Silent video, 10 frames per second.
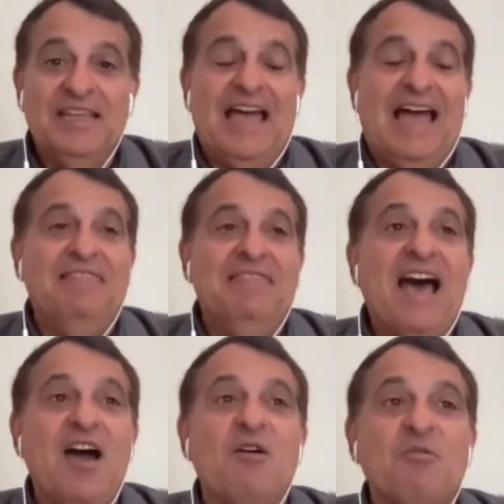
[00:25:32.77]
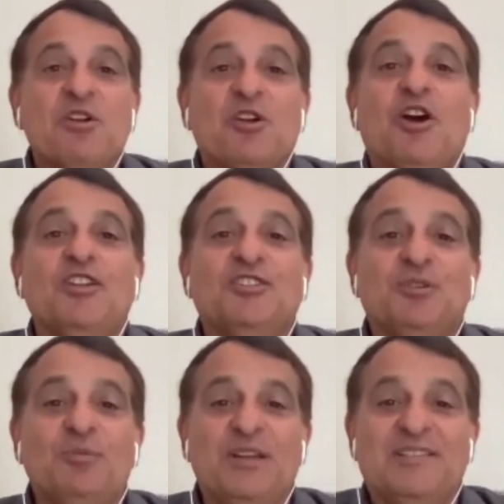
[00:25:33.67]
and now
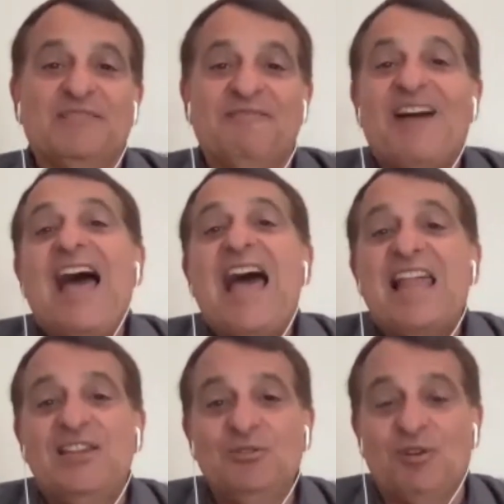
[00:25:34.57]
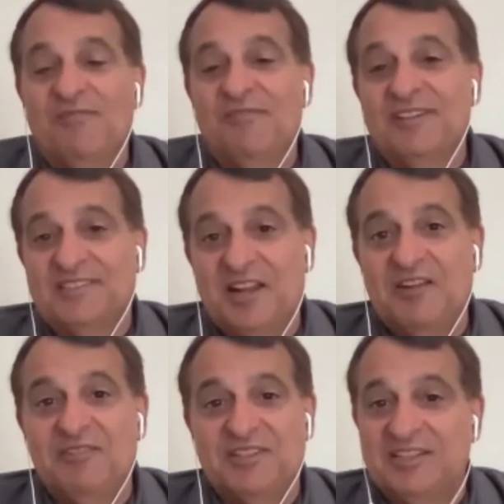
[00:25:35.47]
customers value our
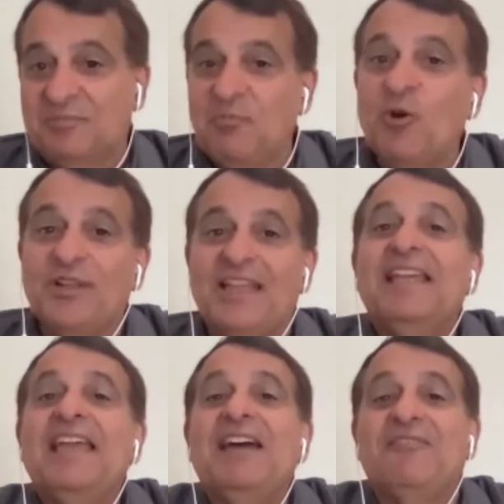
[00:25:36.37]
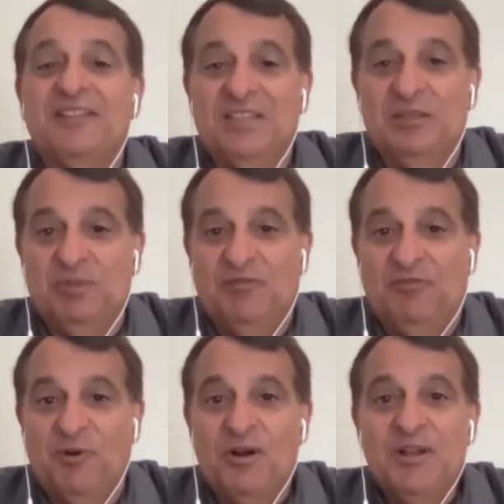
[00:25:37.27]
services more than they ever did
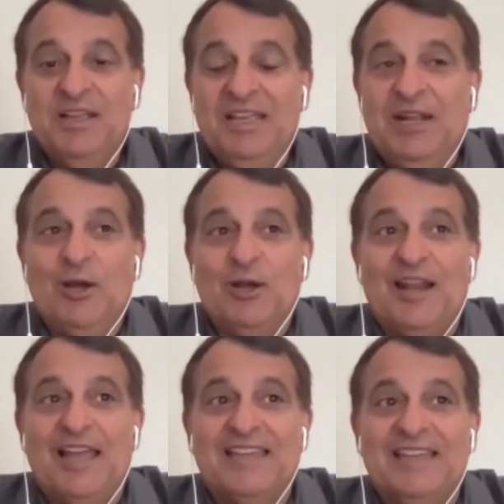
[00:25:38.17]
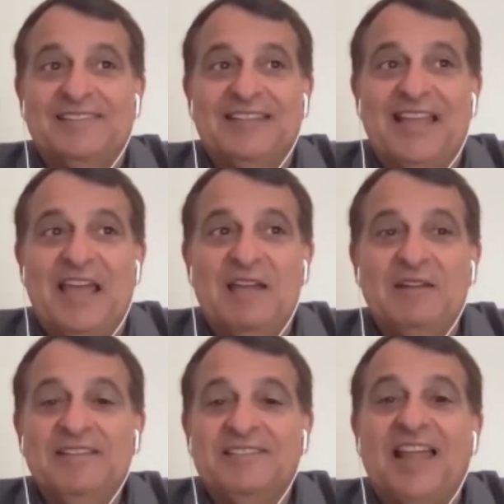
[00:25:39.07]
before. It looked like it's the
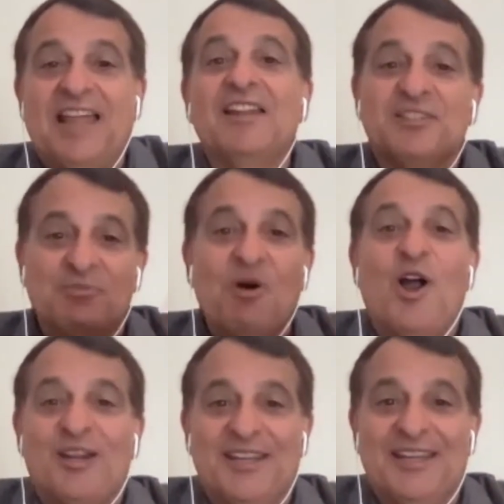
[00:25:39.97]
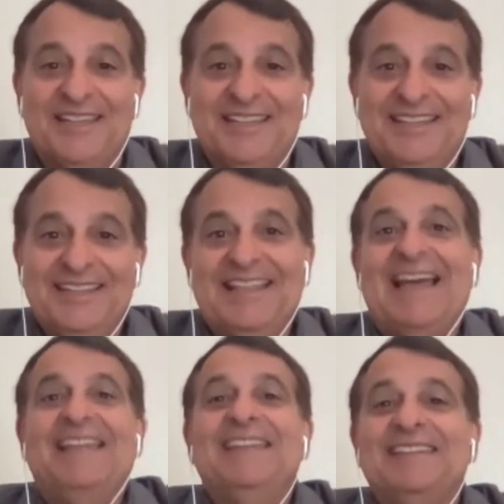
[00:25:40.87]
seller's market
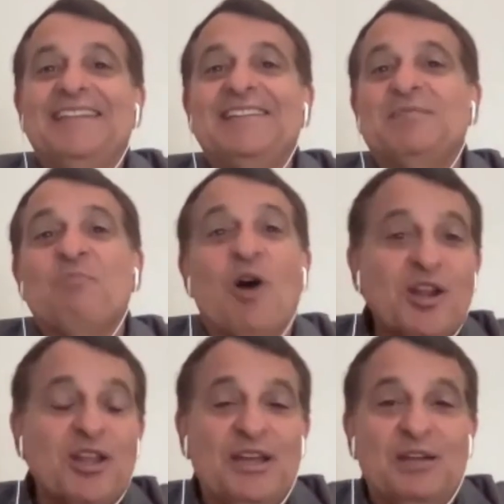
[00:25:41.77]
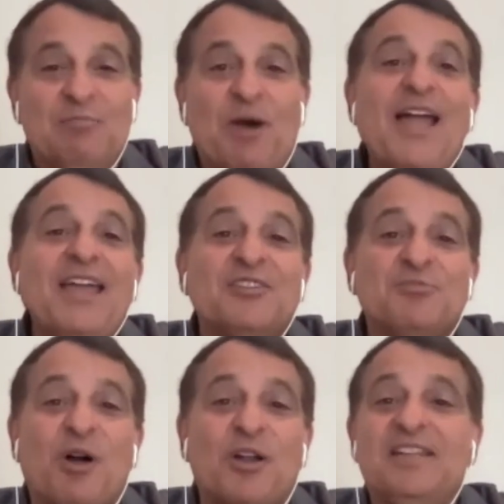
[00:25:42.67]
than it is buyer's
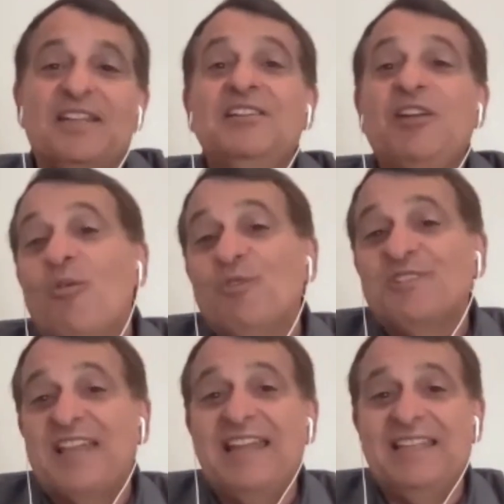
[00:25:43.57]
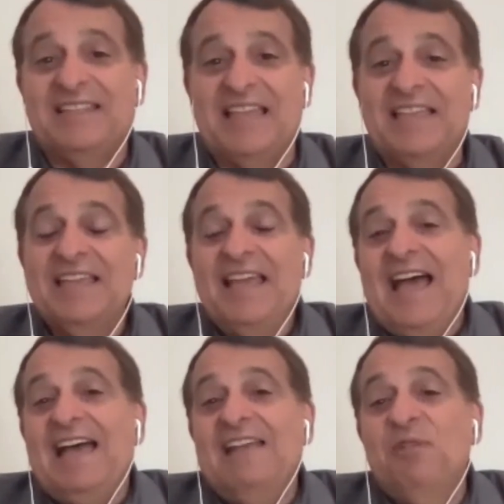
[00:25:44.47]
market in almost anything,
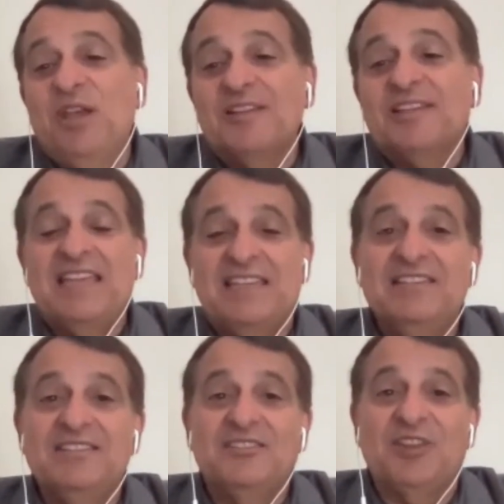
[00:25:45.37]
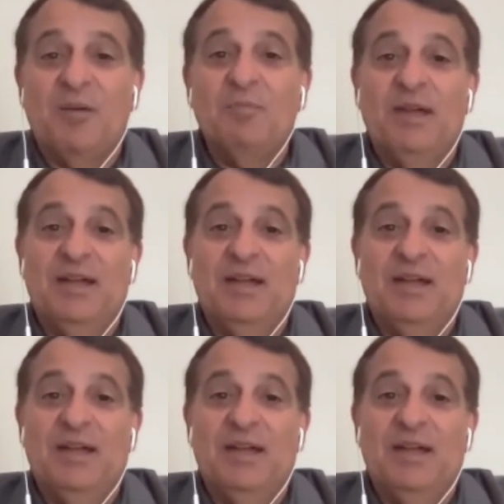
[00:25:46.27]
and we are taking some